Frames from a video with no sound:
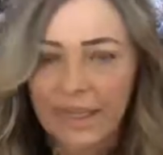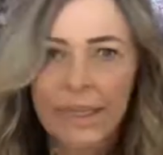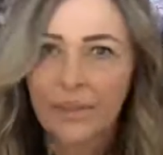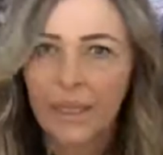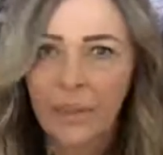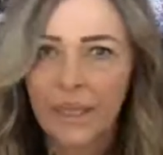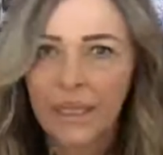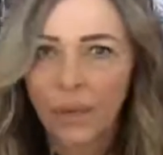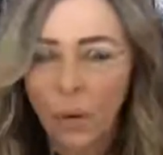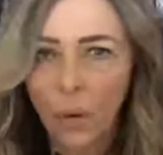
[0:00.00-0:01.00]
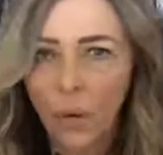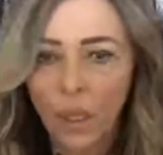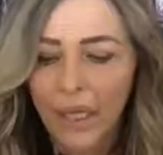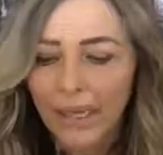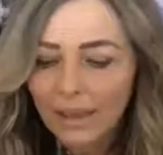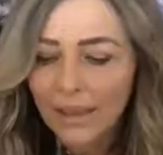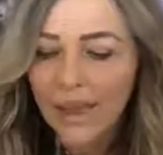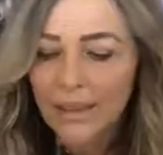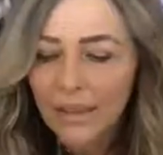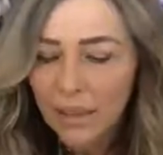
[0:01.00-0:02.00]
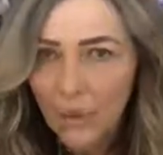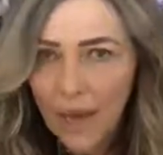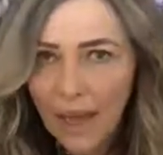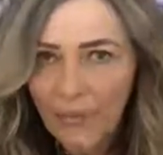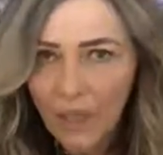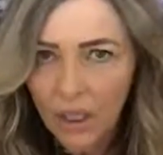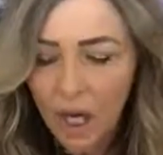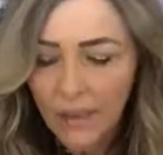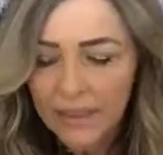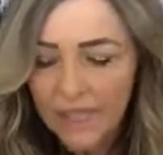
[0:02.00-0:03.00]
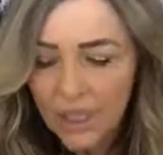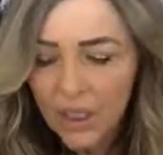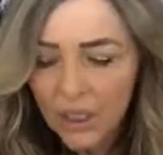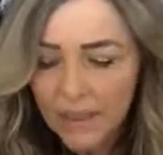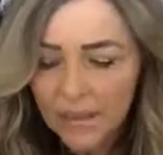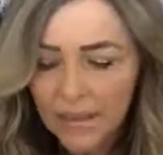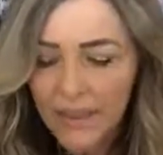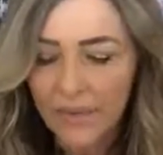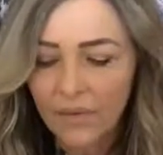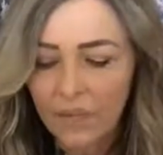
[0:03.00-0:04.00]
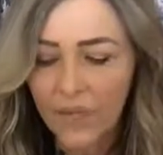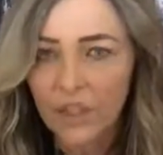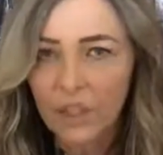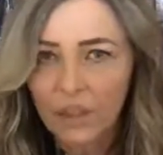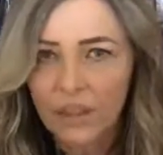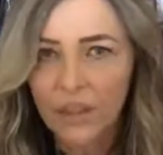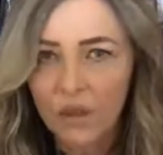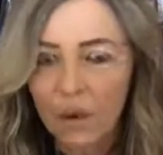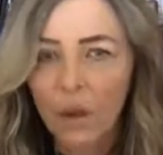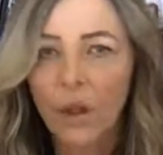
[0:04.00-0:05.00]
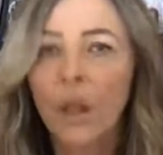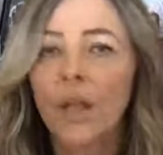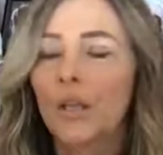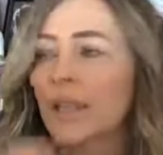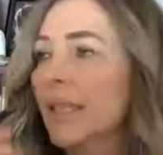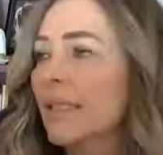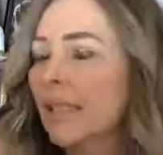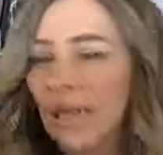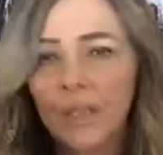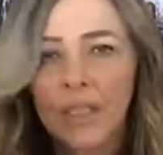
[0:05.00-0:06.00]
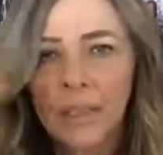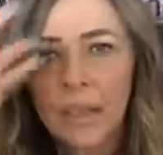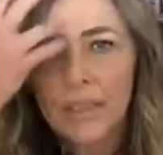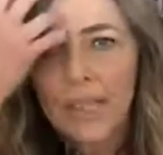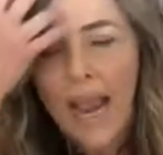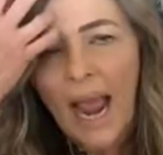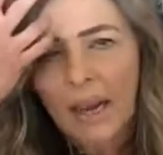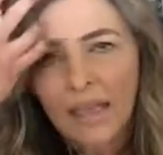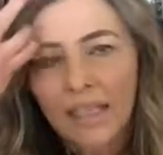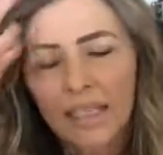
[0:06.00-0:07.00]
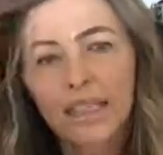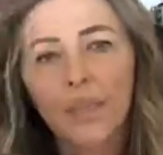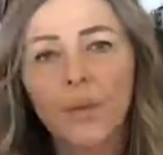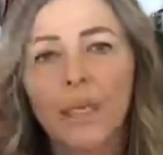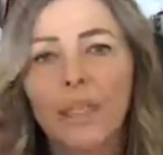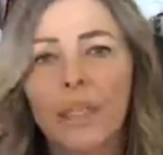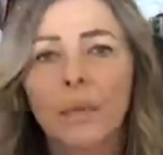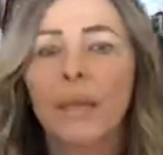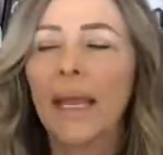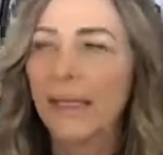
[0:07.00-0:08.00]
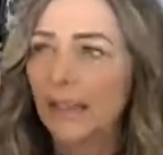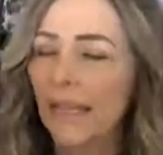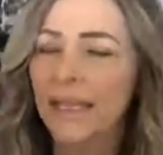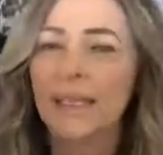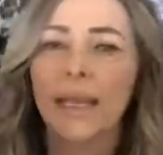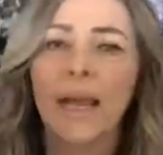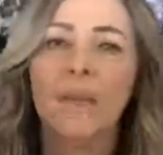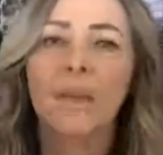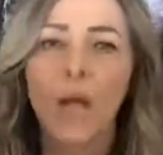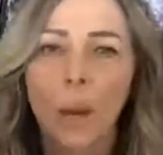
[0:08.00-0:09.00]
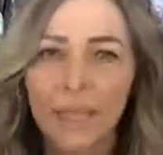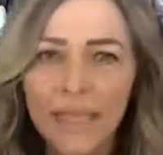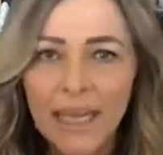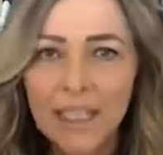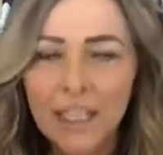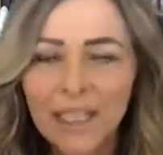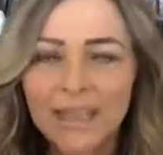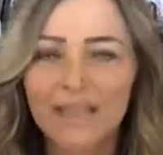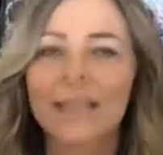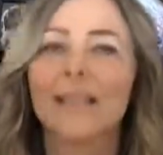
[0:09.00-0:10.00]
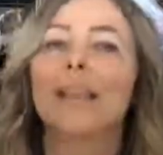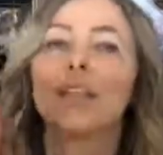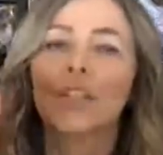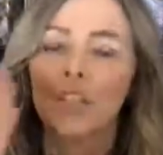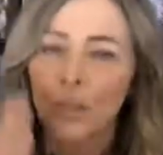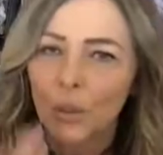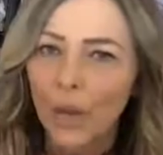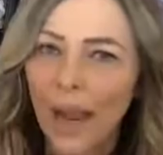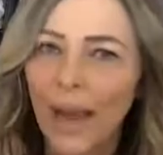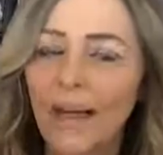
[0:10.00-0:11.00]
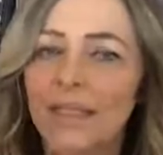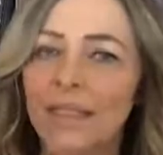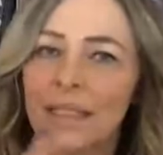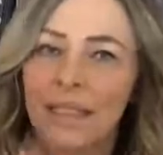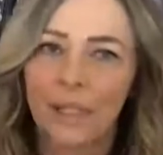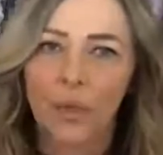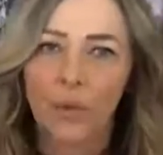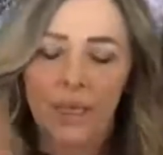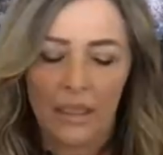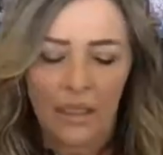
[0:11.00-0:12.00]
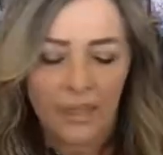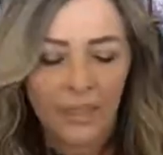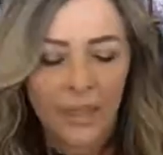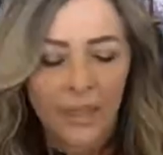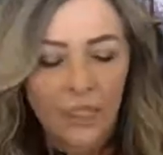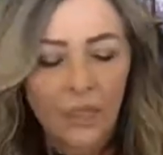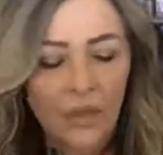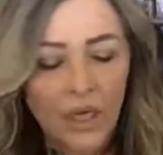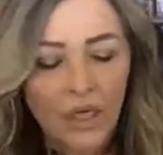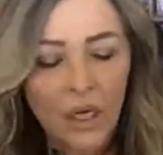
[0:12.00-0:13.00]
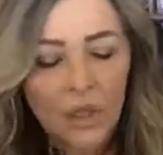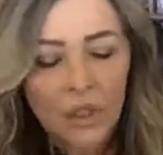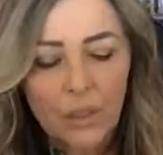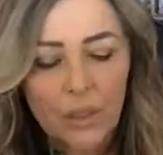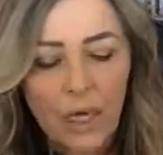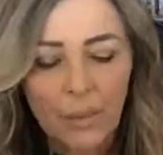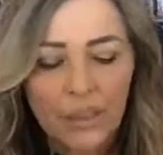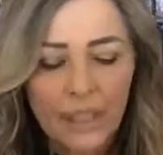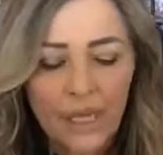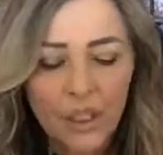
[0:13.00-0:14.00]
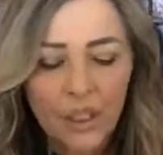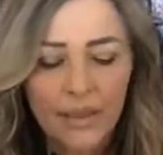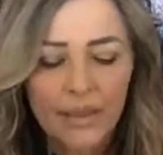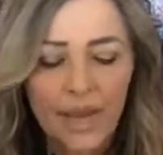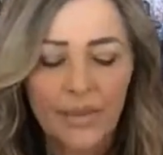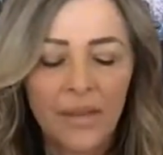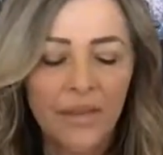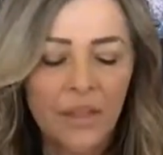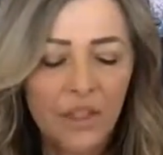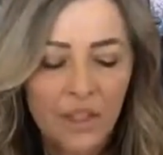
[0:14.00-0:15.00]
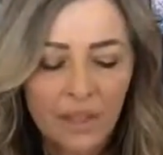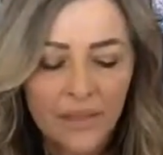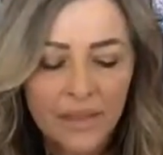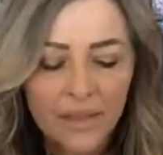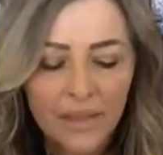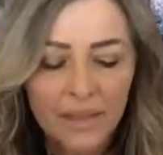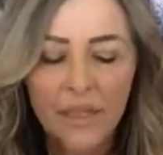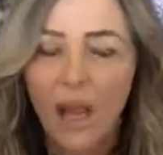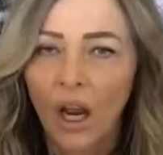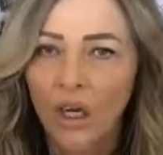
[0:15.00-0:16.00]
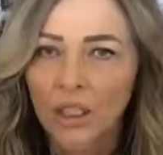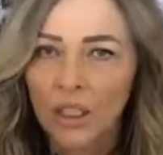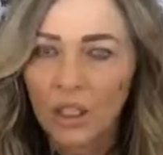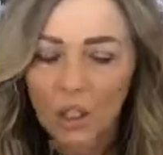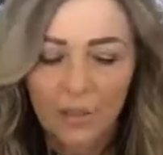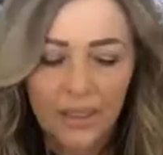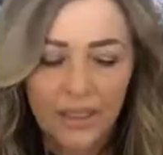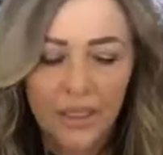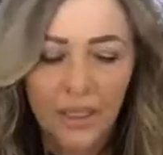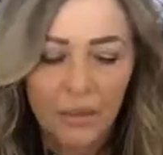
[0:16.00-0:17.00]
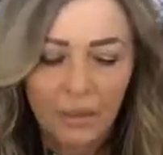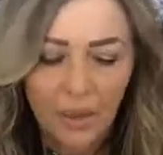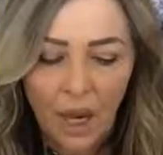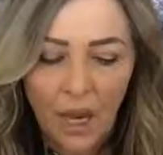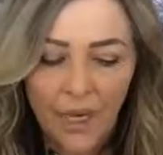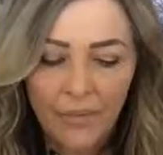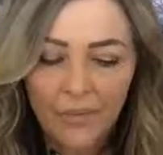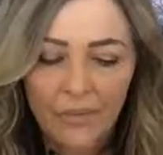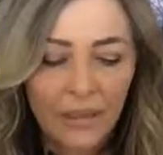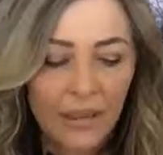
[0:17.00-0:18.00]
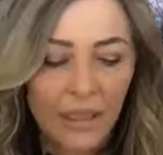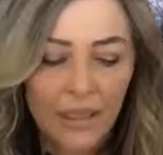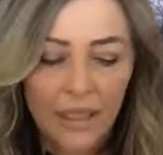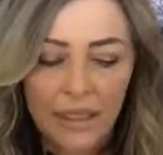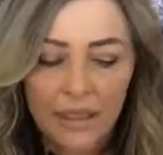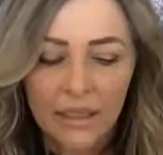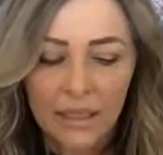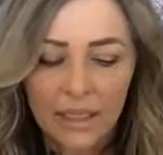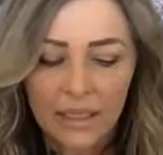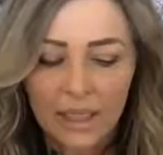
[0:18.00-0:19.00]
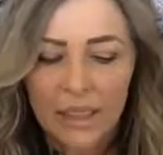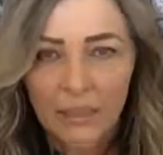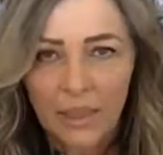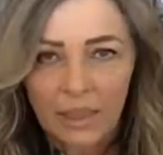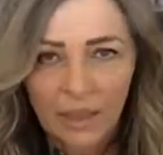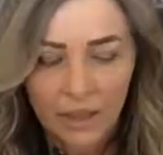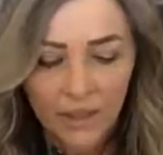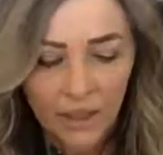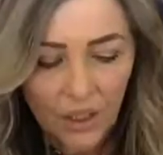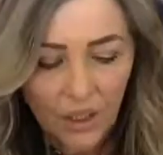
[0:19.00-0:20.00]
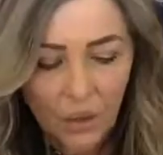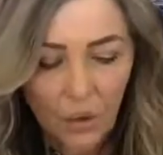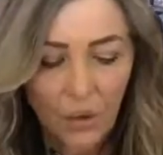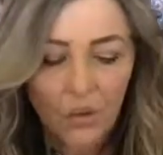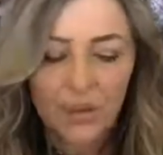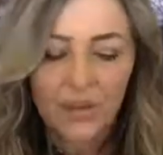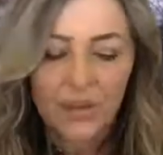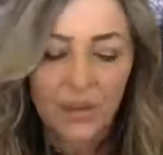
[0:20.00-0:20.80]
never going to meet the goal unless you have accommodations in there to meet the goal. Your kid's never going to be able to access the curriculum unless they have accommodations to access the curriculum. So then it goes to the accommodations, and then the services are determined by the assessment, the goals,